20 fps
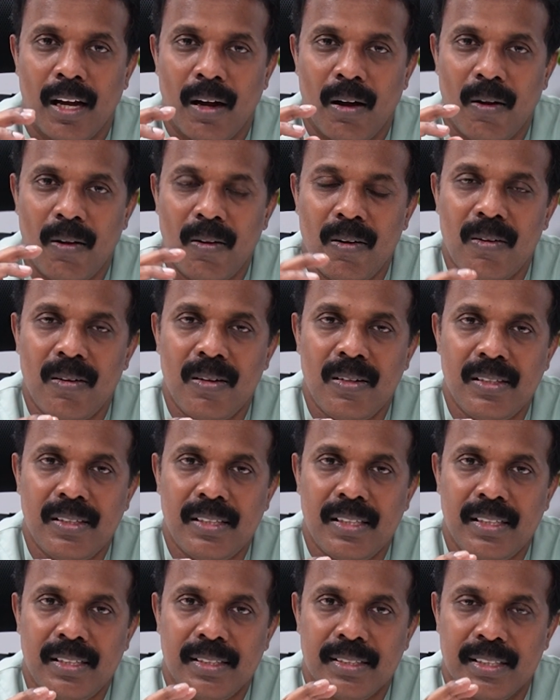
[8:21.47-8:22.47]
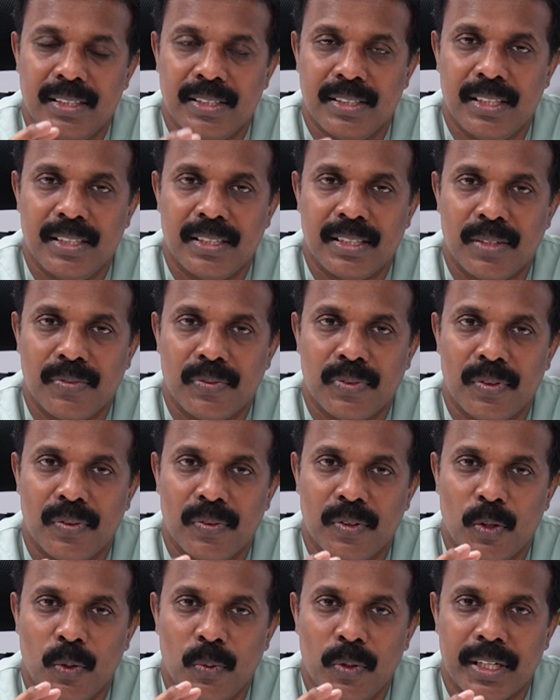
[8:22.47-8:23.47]
all the diseases of
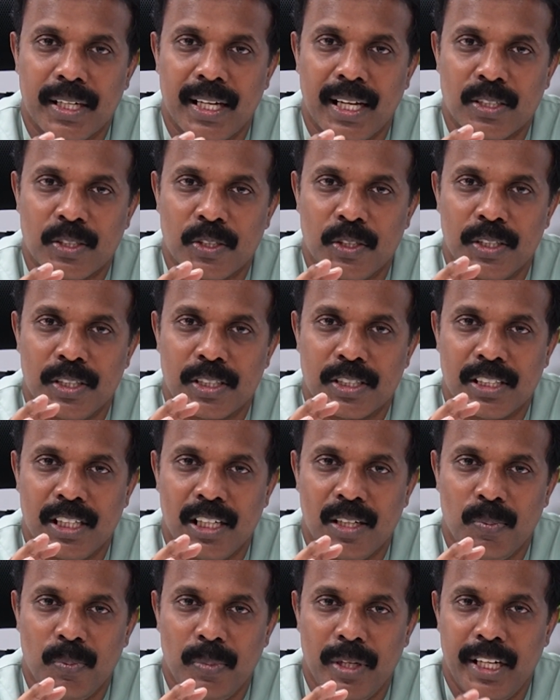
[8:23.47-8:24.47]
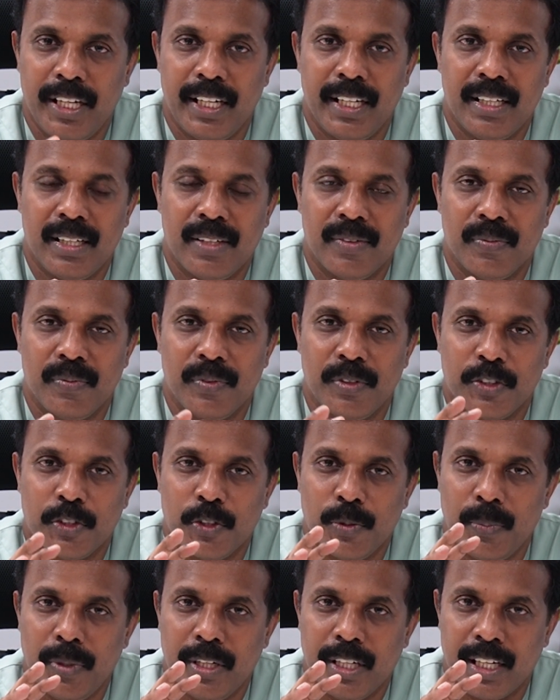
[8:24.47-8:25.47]
lower gastrointestinal bleeding, we
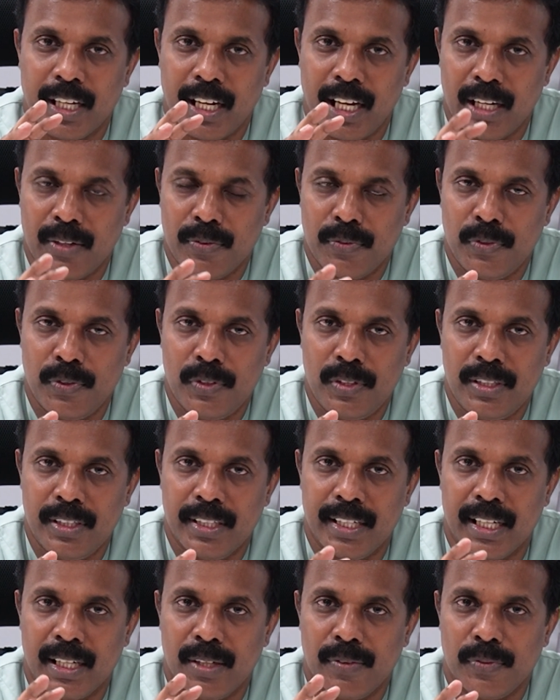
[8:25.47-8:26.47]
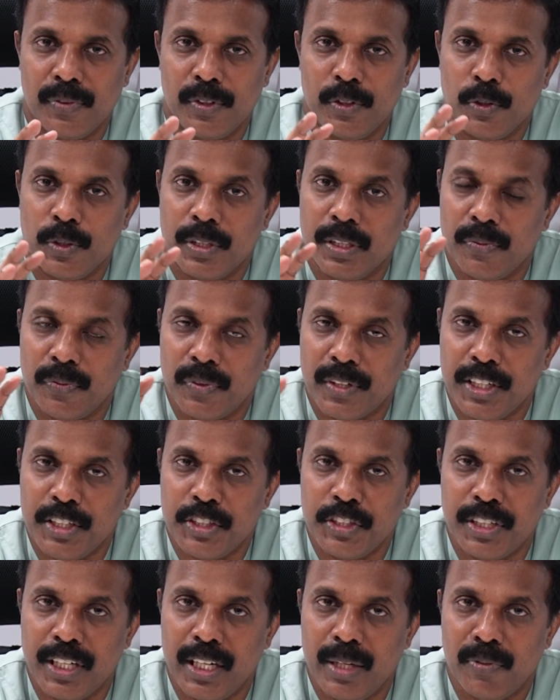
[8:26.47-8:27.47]
should be careful enough to
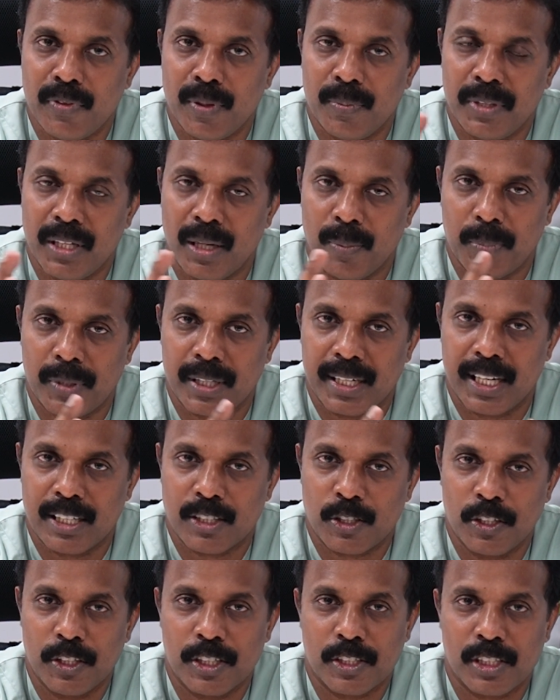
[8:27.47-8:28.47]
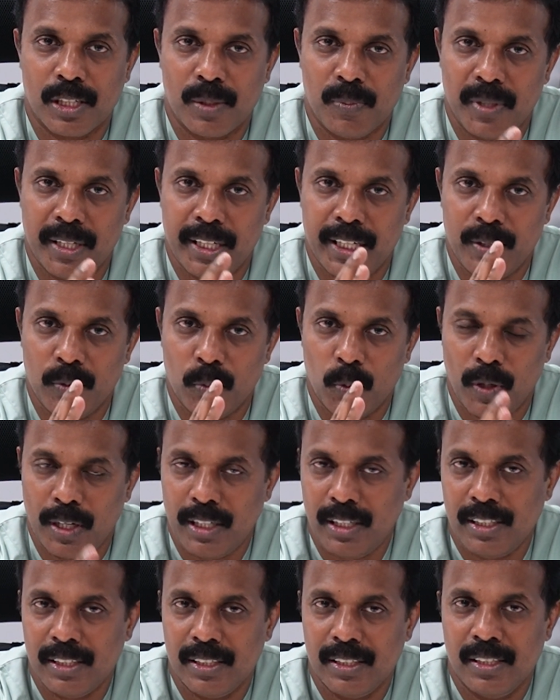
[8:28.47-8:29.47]
differentiate from the upper gastrointestinal bleeding.
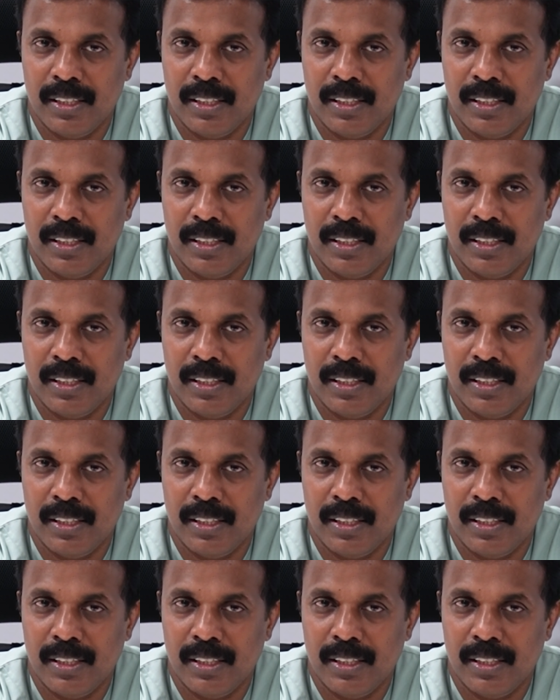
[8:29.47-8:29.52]
One,